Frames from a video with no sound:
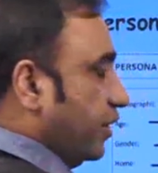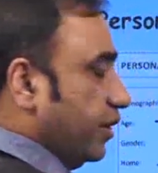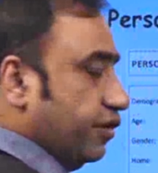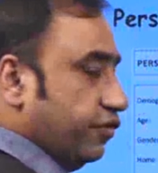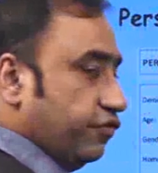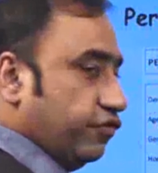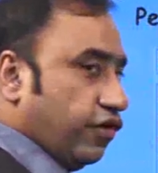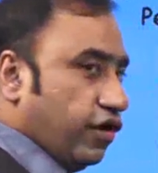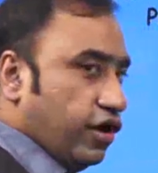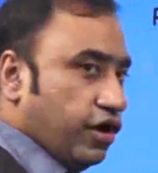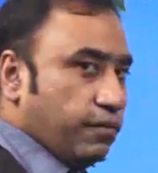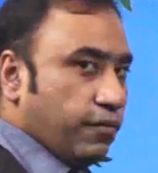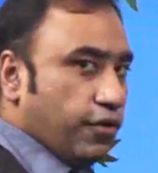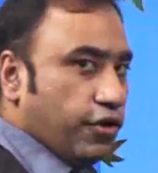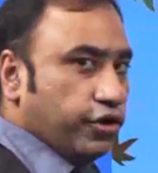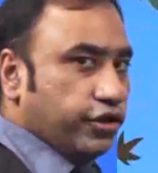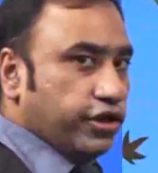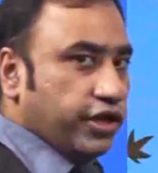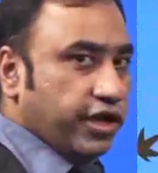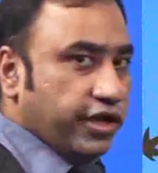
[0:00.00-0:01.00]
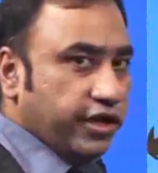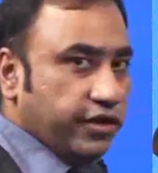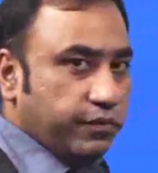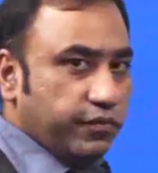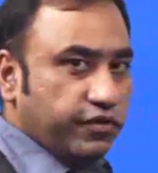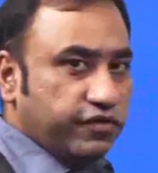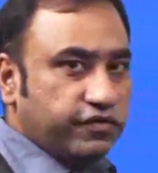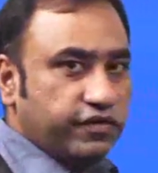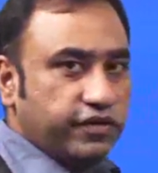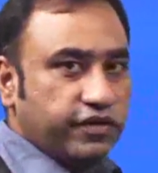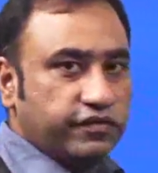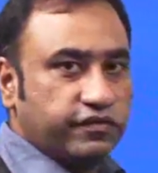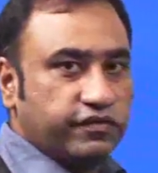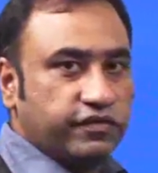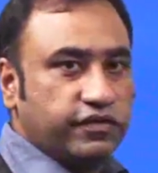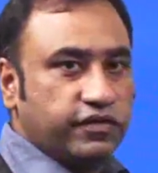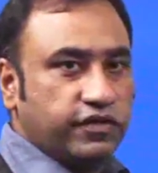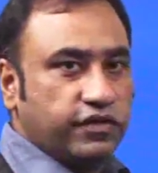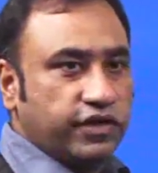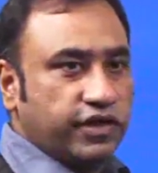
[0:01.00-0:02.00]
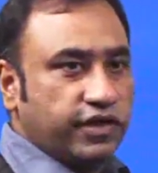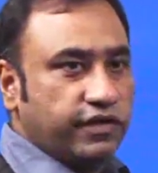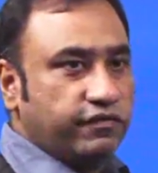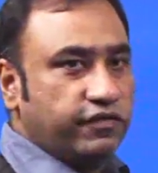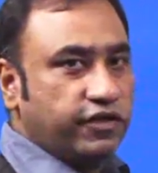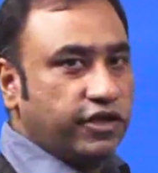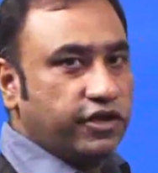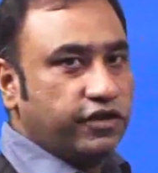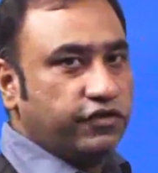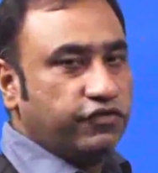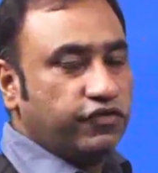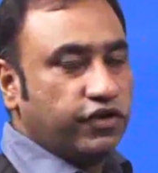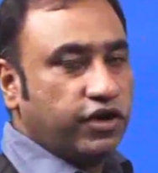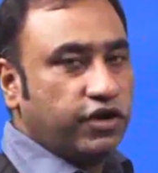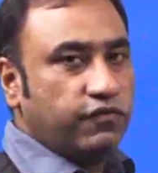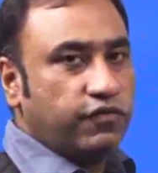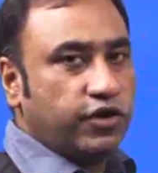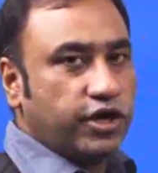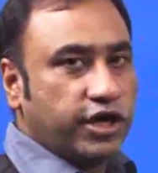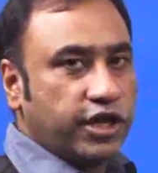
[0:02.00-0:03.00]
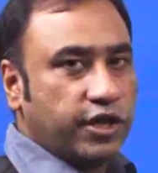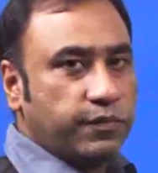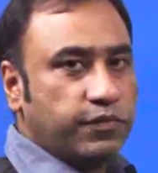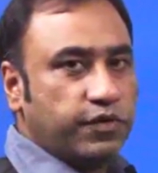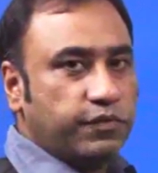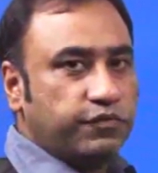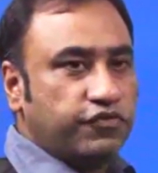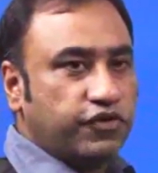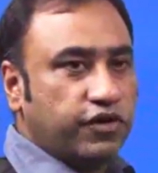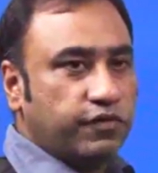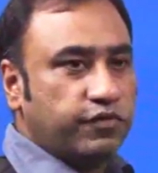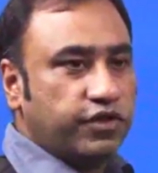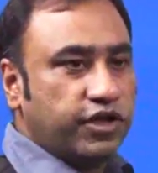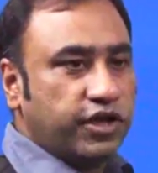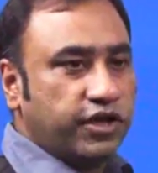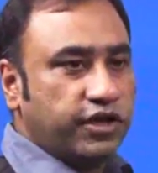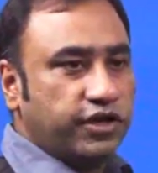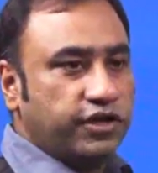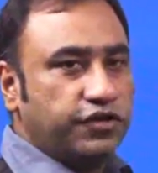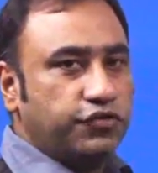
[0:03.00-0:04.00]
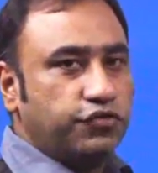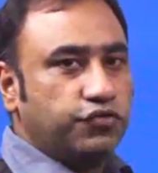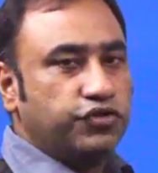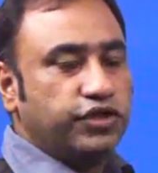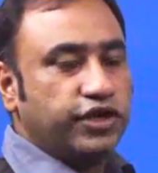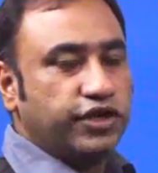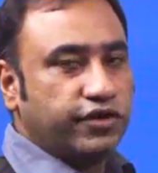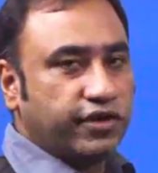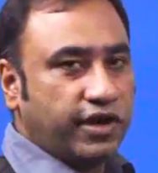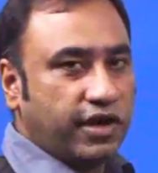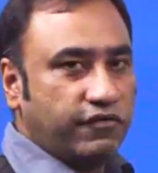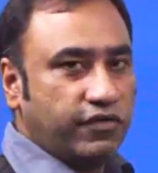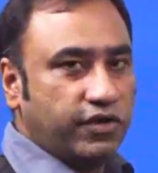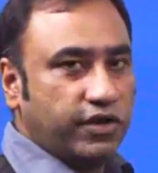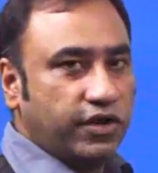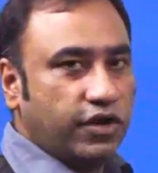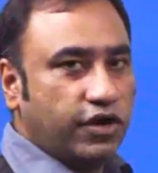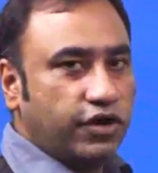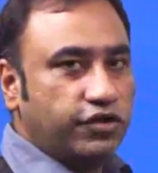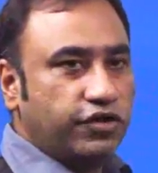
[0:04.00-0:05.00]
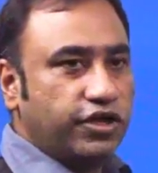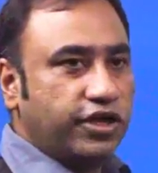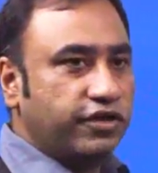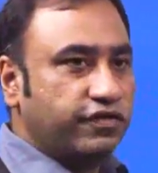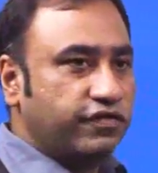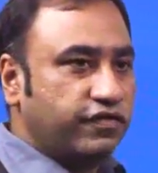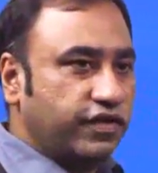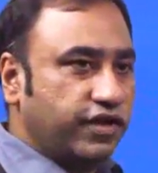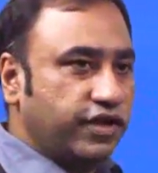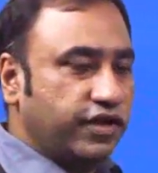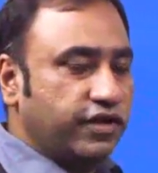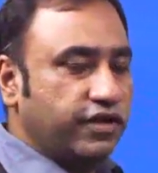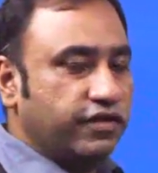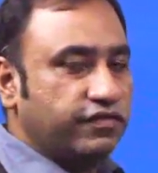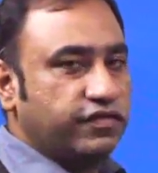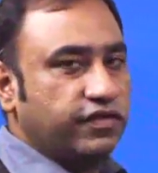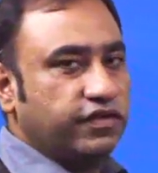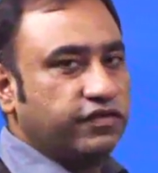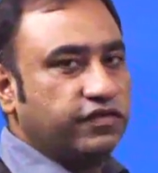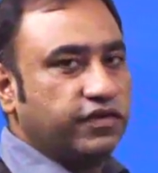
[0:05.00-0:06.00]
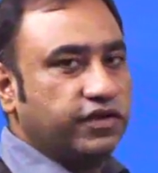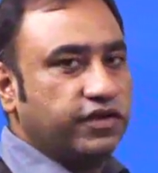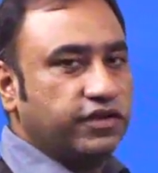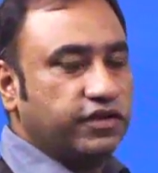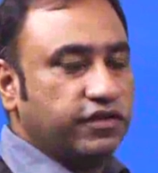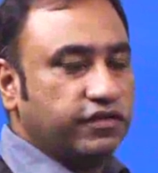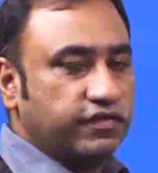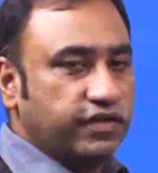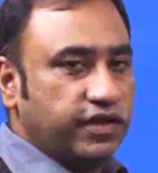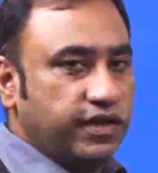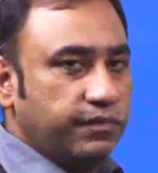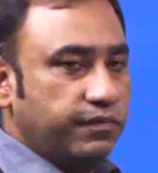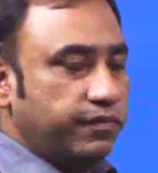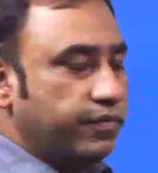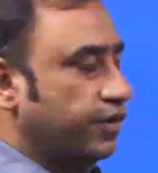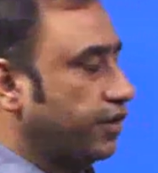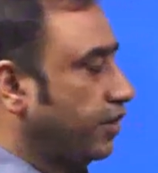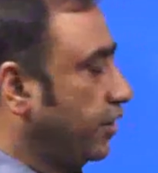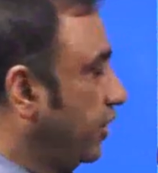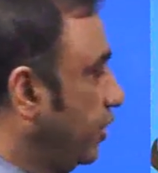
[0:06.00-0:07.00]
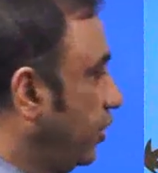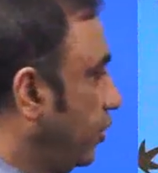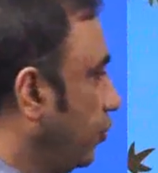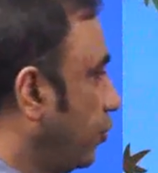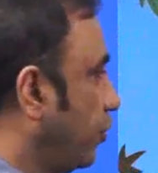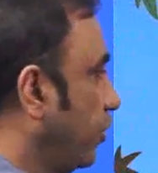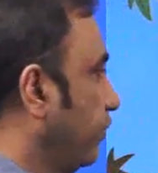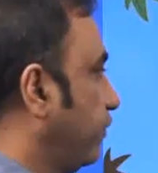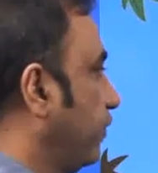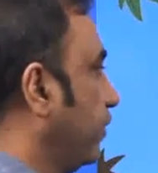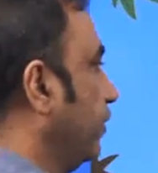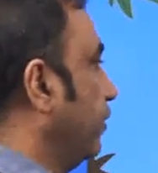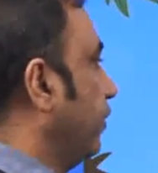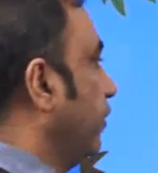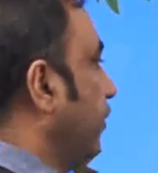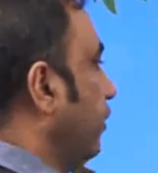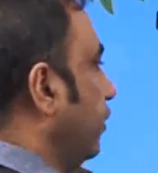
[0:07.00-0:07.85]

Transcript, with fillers: in job or they are in business? If they are in job, what type of job they are in? Do they travel or they stay stationed in the same location?